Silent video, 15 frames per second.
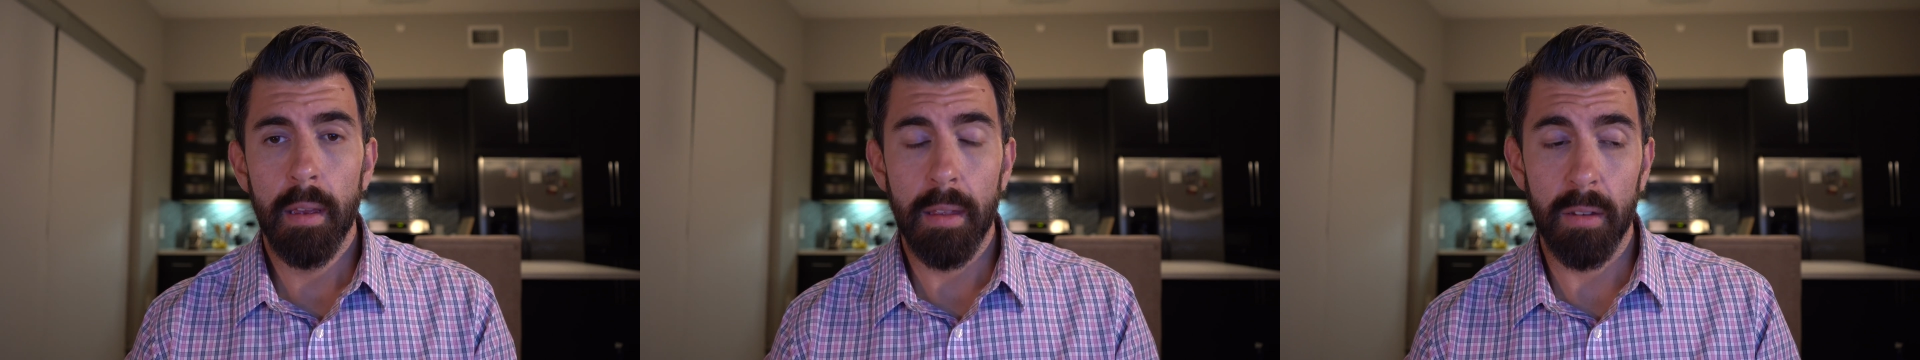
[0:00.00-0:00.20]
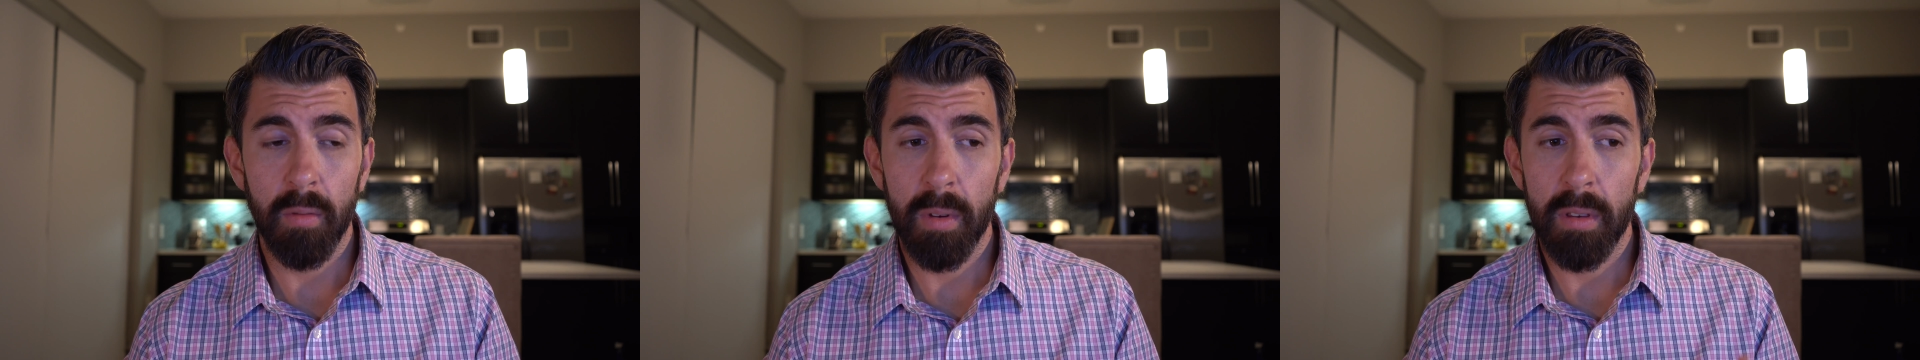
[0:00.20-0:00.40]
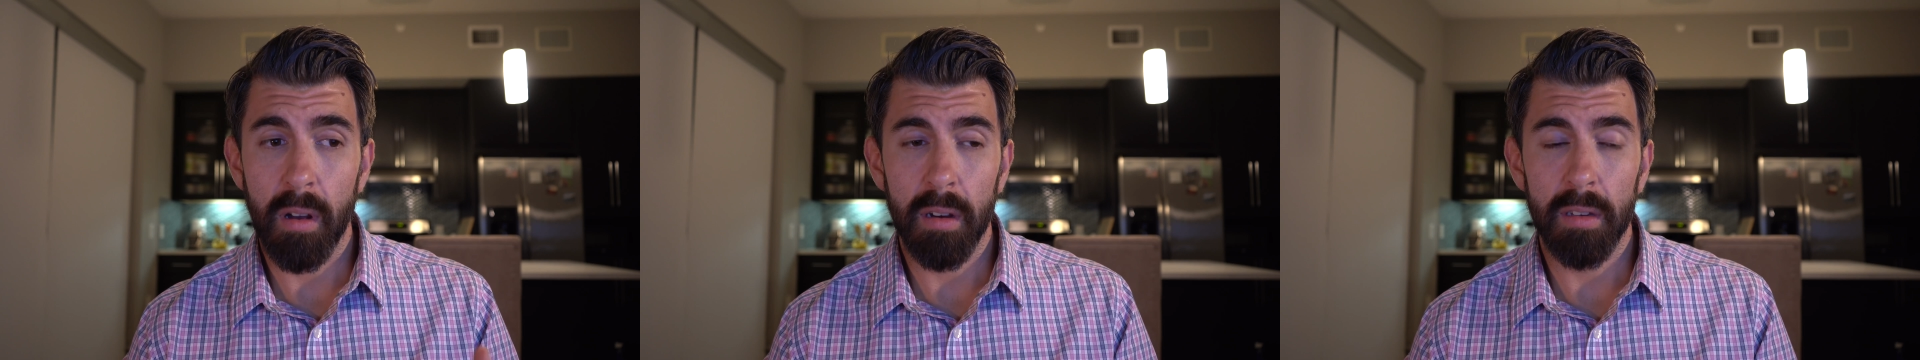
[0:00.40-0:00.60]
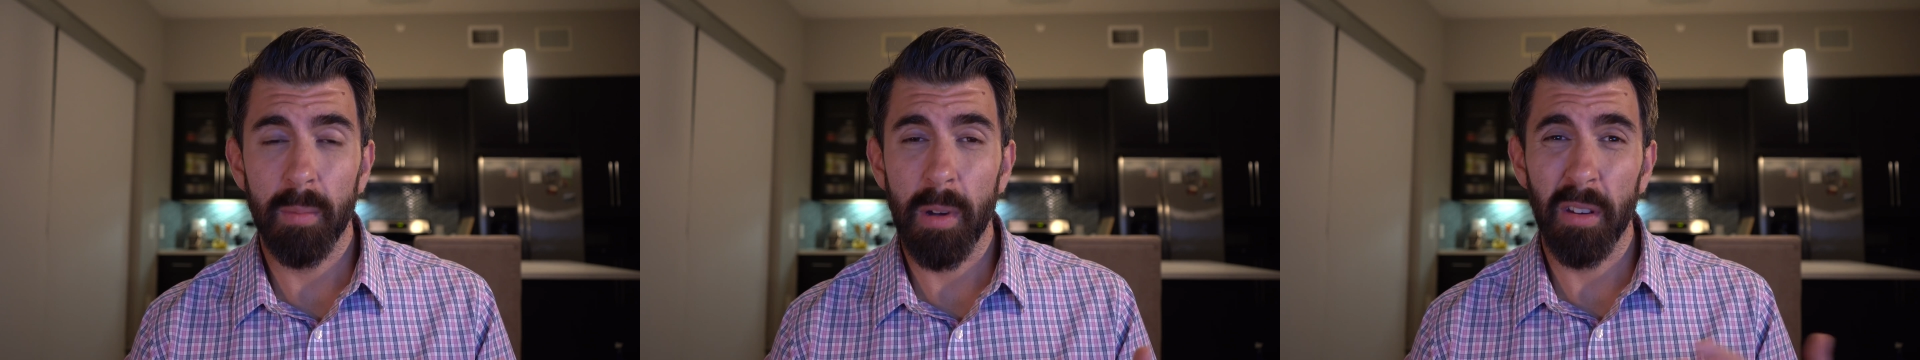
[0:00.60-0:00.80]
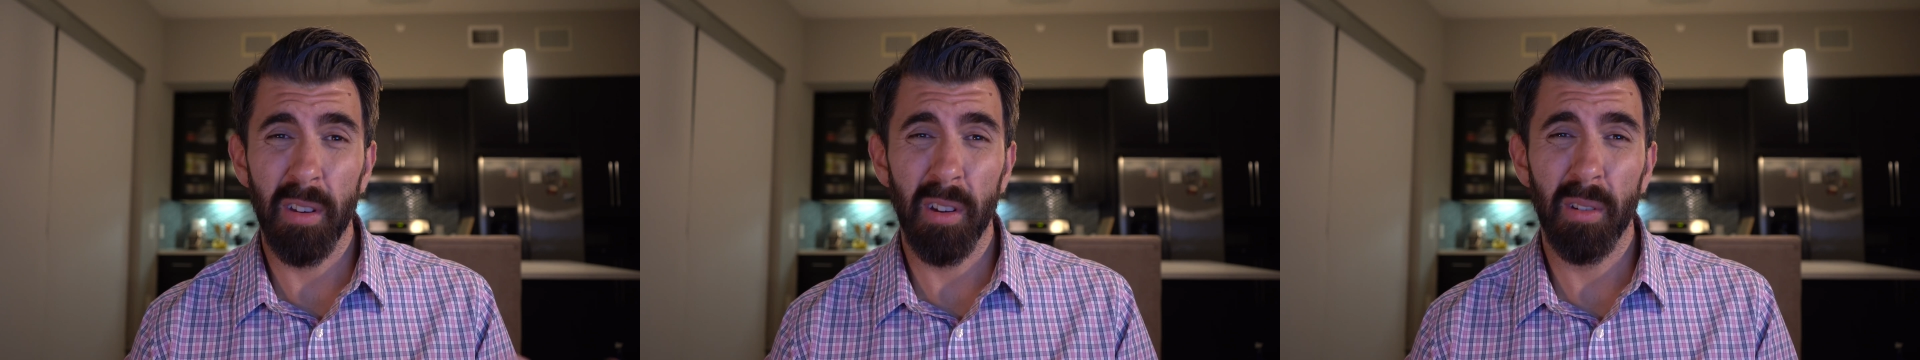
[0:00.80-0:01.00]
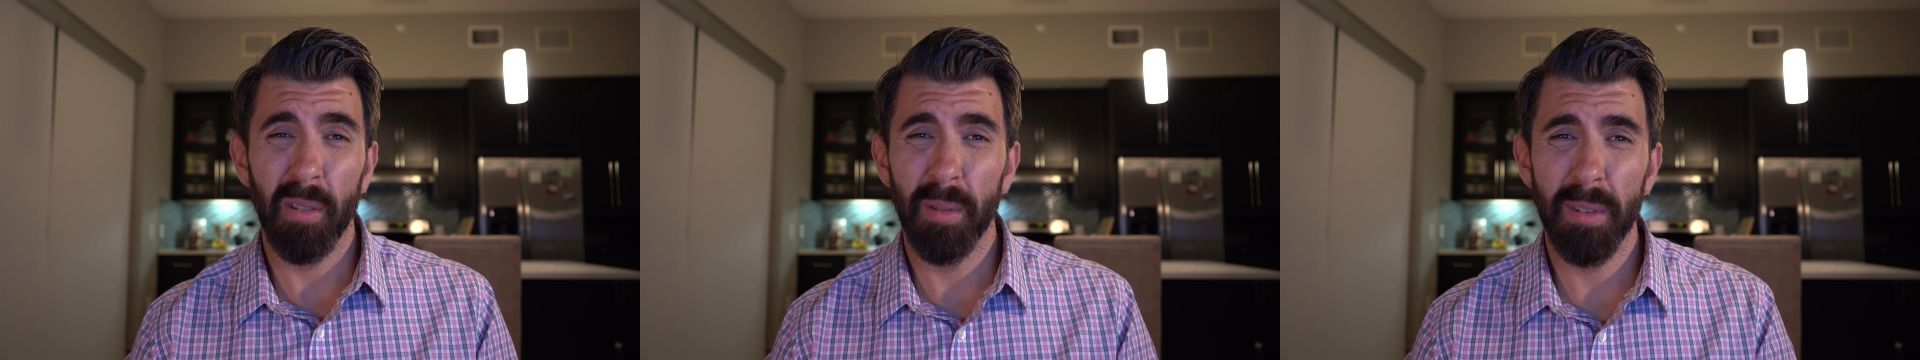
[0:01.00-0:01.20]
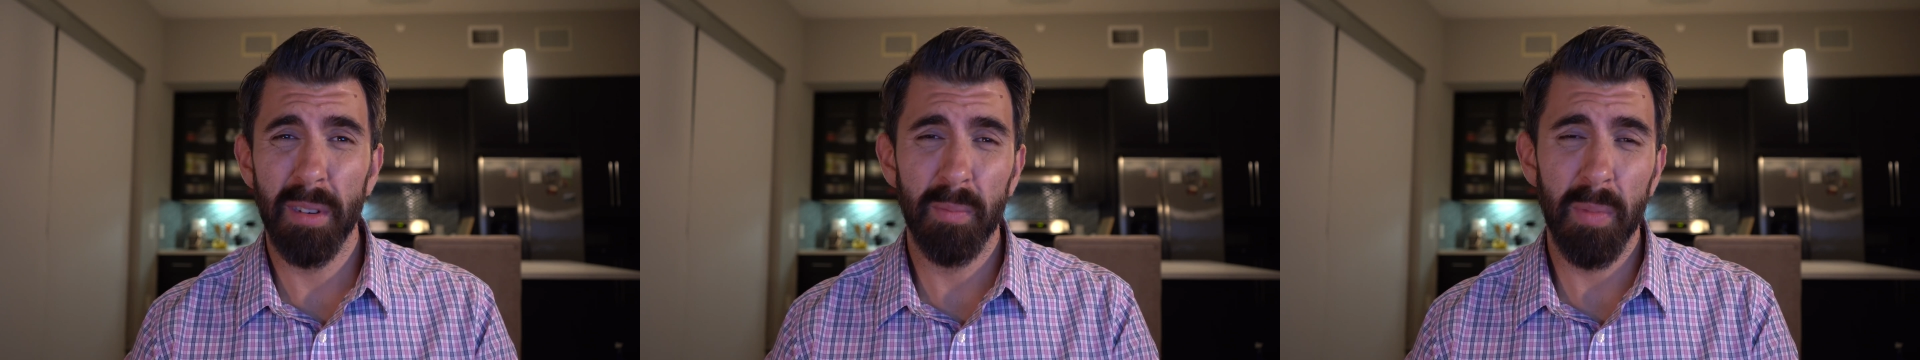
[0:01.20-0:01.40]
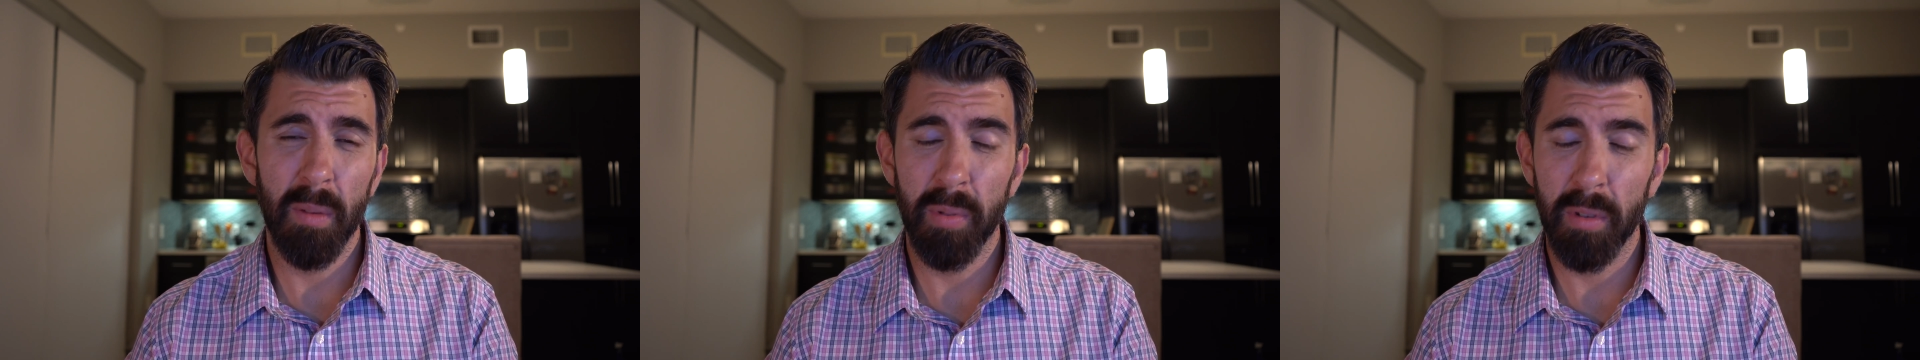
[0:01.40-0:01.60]
That's what he talks about. He encourages
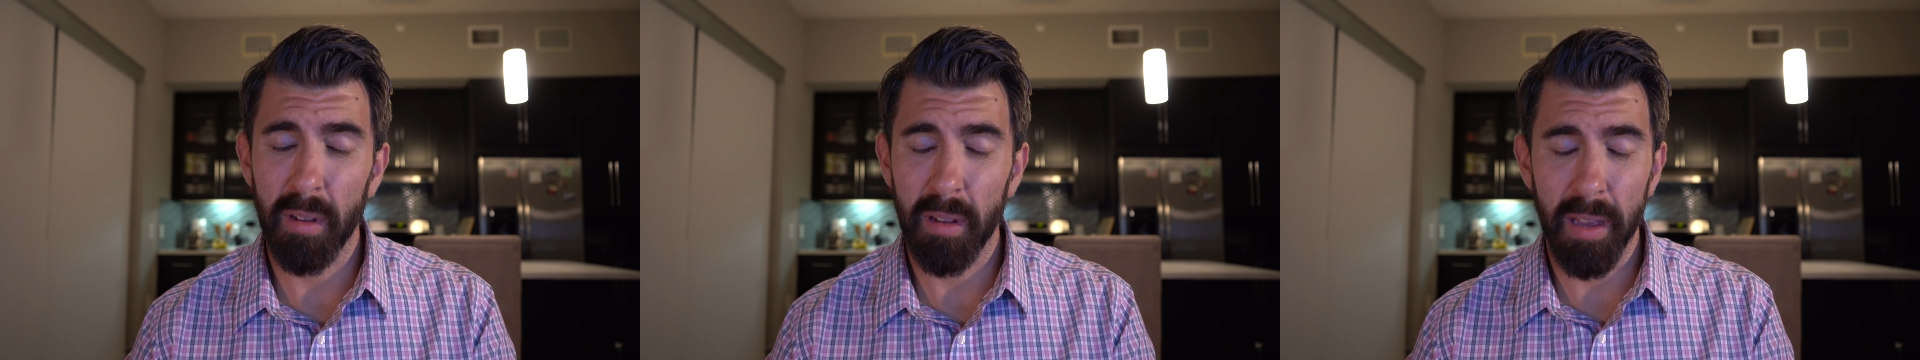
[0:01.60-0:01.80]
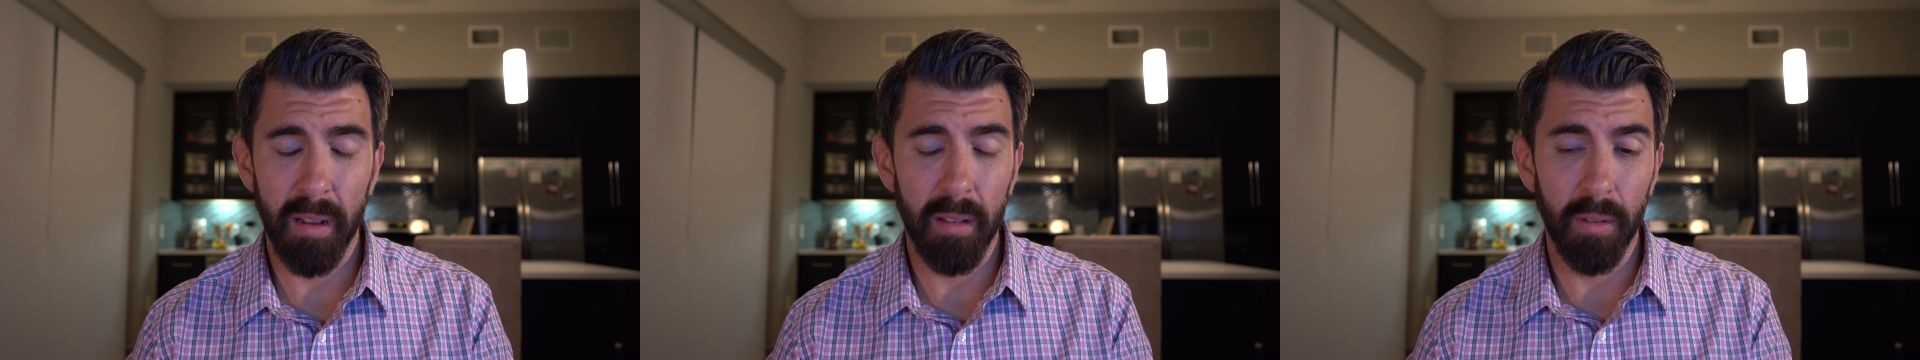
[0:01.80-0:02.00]
people to like